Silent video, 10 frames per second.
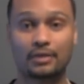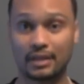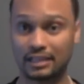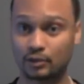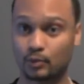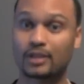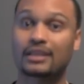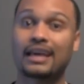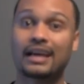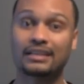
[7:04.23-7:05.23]
That's what a
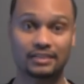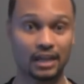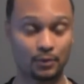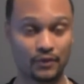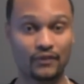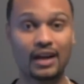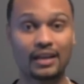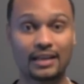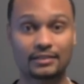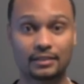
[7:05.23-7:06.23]
cash out
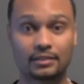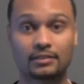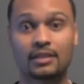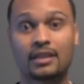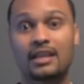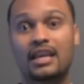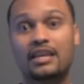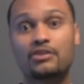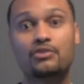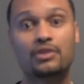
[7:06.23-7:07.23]
refinance is.
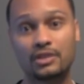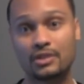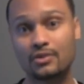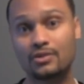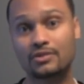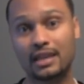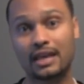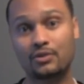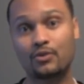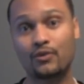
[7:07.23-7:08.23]
And you can use
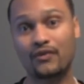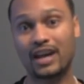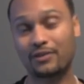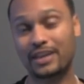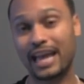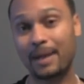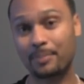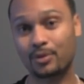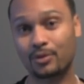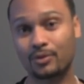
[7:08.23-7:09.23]
that newfound
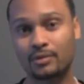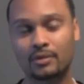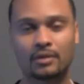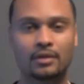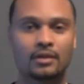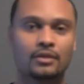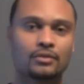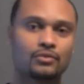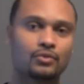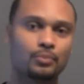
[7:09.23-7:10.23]
capital
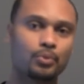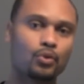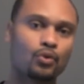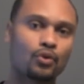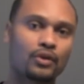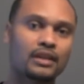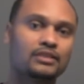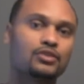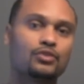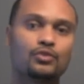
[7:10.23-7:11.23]
to pour
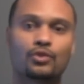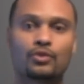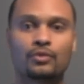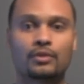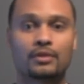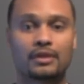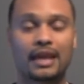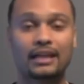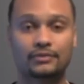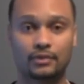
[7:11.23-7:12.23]
into your
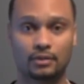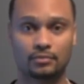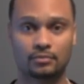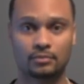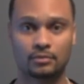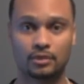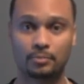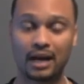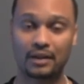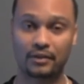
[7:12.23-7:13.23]
cash flow, to
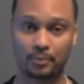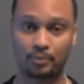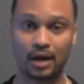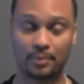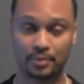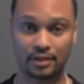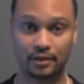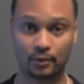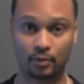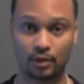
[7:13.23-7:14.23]
buy another property, in
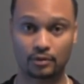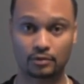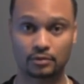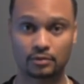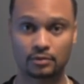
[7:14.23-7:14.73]
other words.